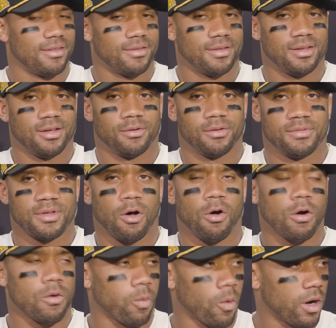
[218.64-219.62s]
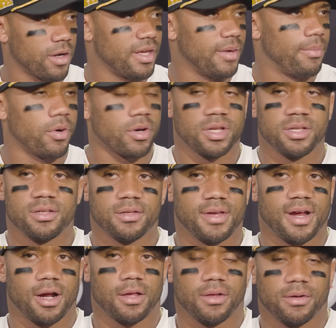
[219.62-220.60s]
you know, and the hard work you put into
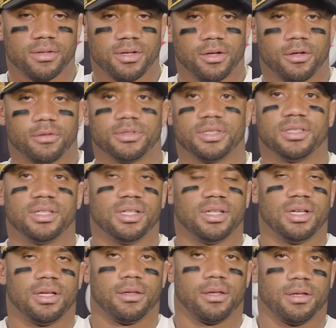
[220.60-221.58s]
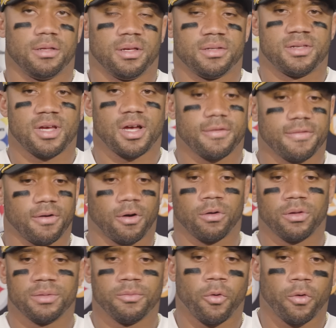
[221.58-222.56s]
there, the tough
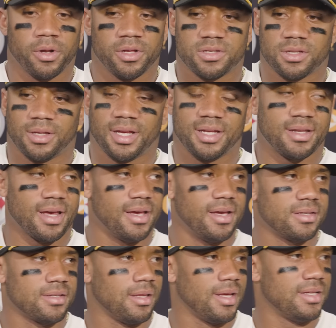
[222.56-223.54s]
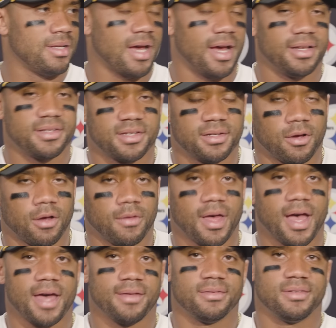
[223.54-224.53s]
early mornings, the late days, the late nights and all
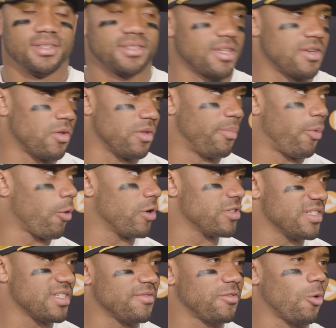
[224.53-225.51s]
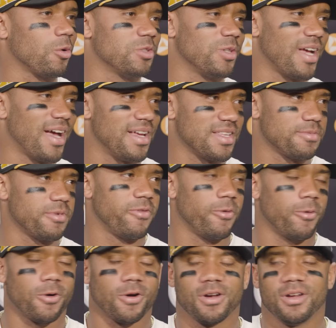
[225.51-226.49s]
that, and sitting on the porch, as I told you guys
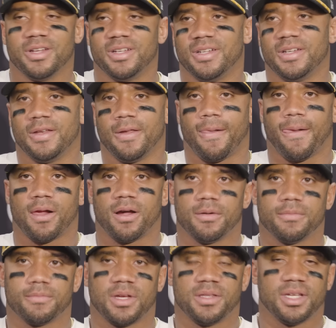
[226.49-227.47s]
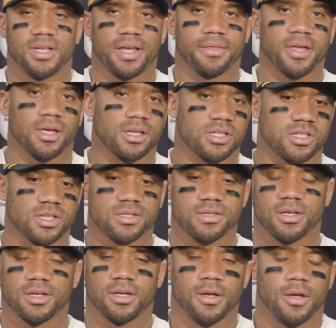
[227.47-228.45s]
before. And then I think it's just
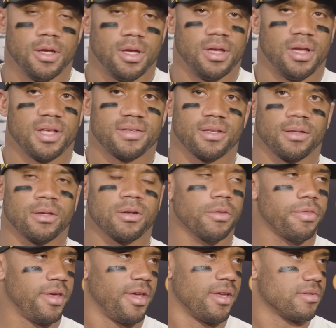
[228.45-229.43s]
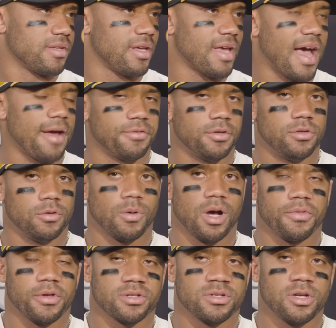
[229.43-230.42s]
the little things that you have to do
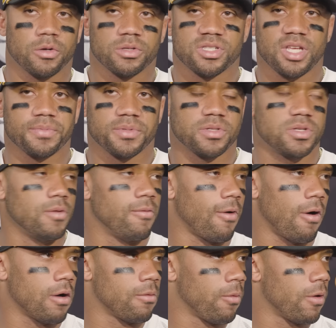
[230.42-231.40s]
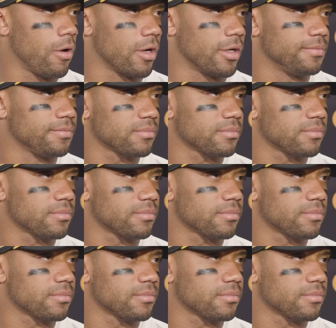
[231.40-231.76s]
well. There's no substitute for hard work.